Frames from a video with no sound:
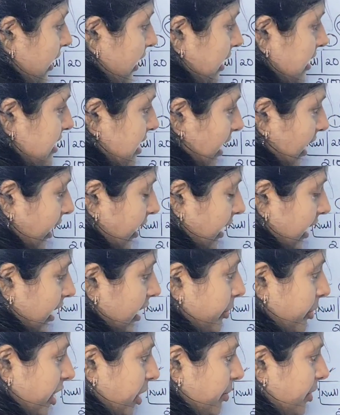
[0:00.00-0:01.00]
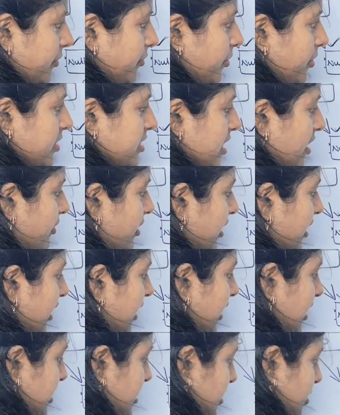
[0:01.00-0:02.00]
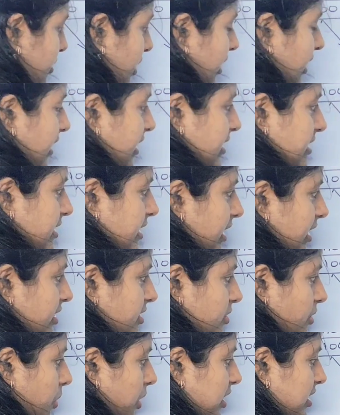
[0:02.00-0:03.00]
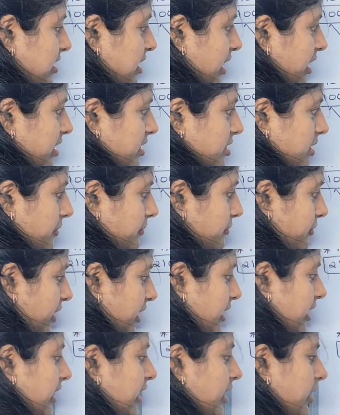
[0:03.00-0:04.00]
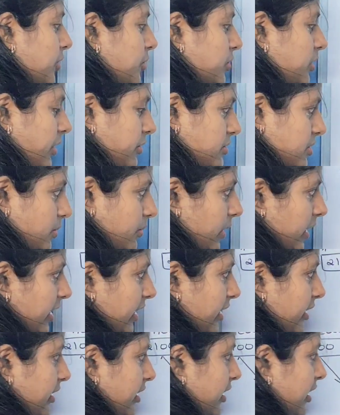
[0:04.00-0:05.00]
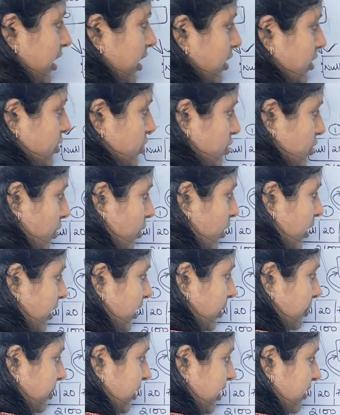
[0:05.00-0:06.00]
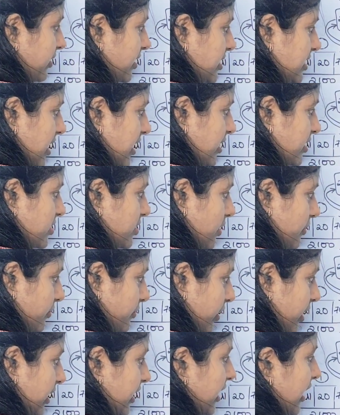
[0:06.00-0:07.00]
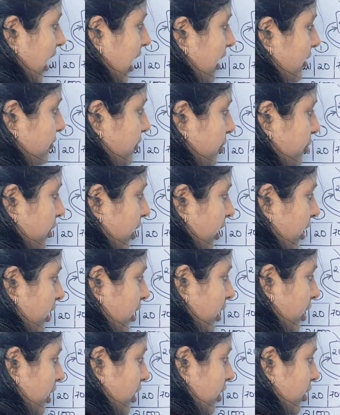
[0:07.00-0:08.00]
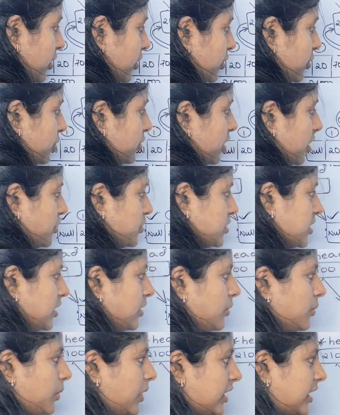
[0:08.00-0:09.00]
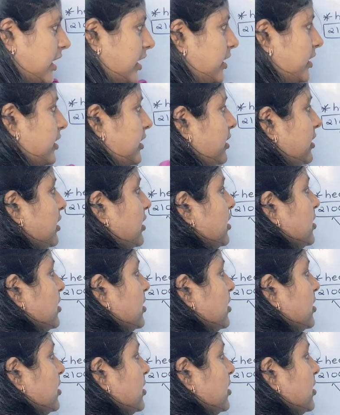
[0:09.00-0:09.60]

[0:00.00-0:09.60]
Is there any element before 70? Yes, 20 is there. So what is the address of 20? 2100. So in the previous address of 20, I have to write 2100.